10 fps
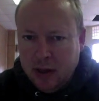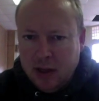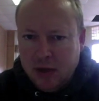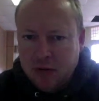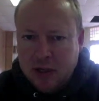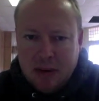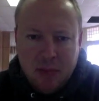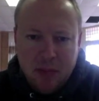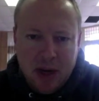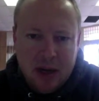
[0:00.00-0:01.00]
Thanks for
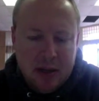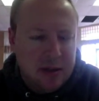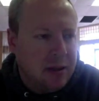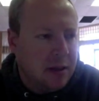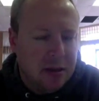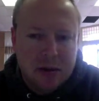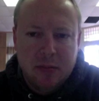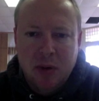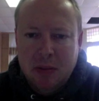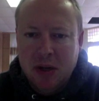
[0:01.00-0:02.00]
stopping by. This is a
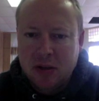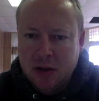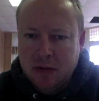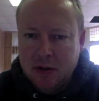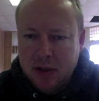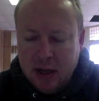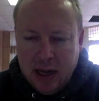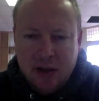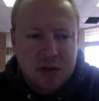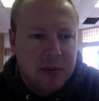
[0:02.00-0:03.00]
little public service
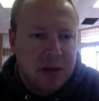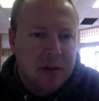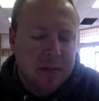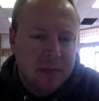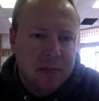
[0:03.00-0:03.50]
announcement